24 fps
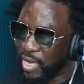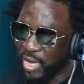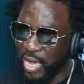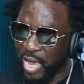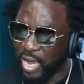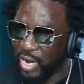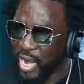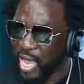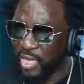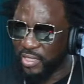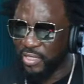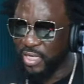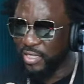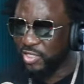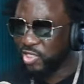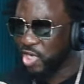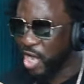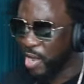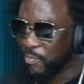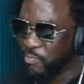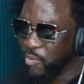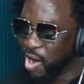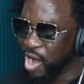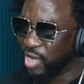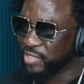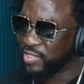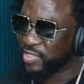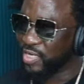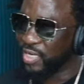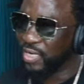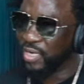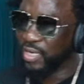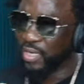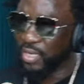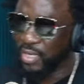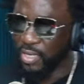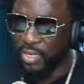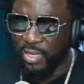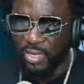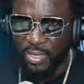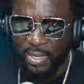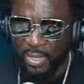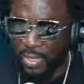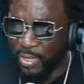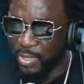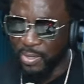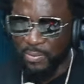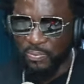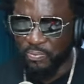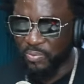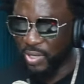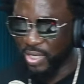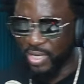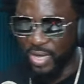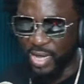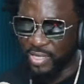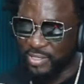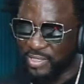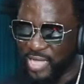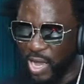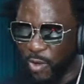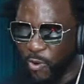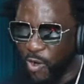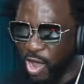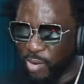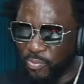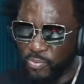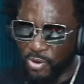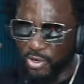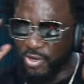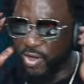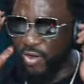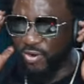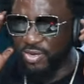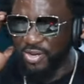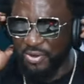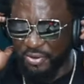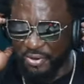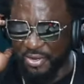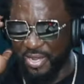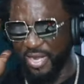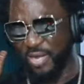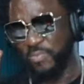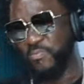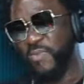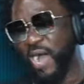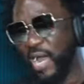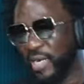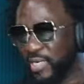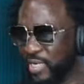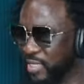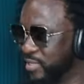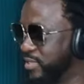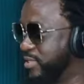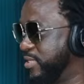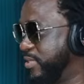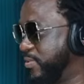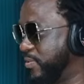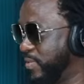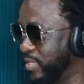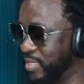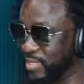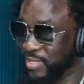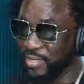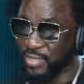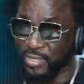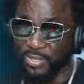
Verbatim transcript: I like the jab boss, you know. The jab boss. Because that one bring out the real madness in me, you know.